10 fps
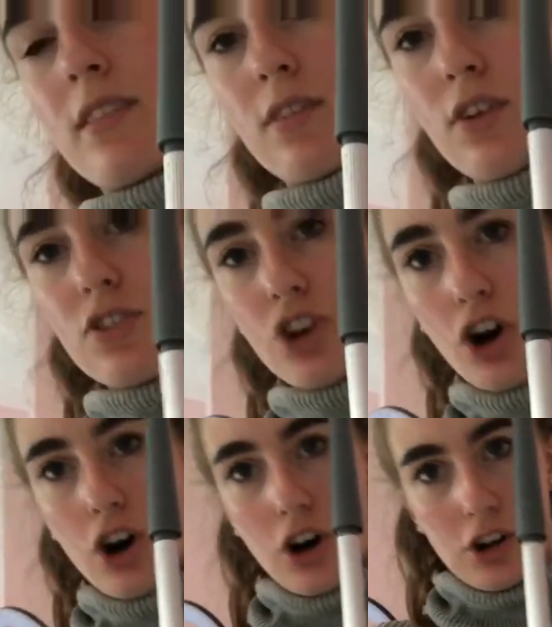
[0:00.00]
it's so
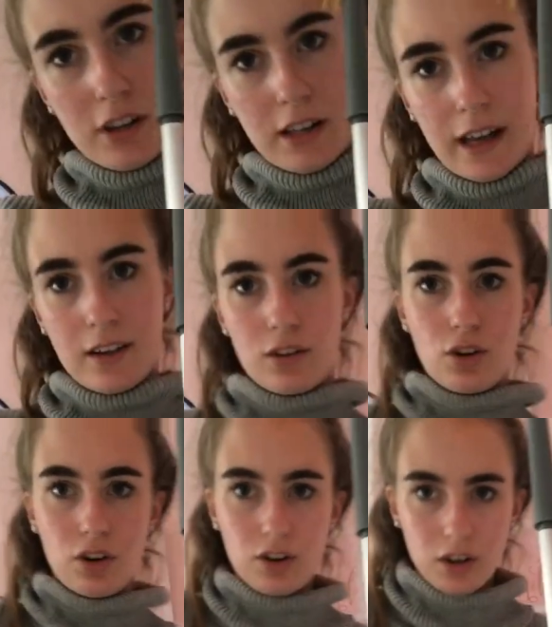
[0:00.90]
tall and like,
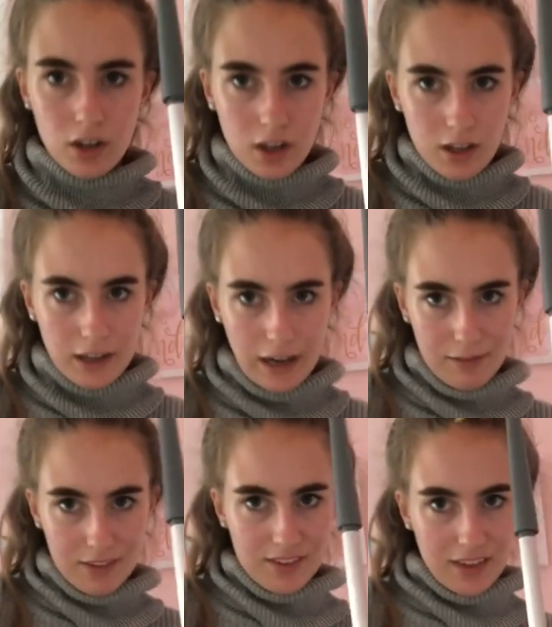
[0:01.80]
look, you
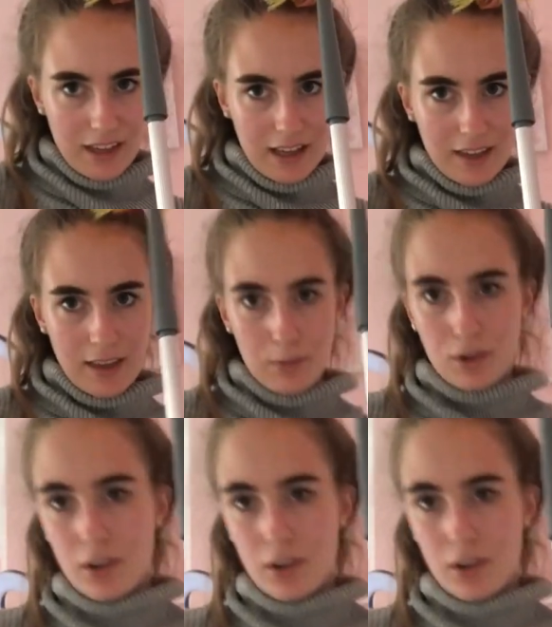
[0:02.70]
can't even see it, there we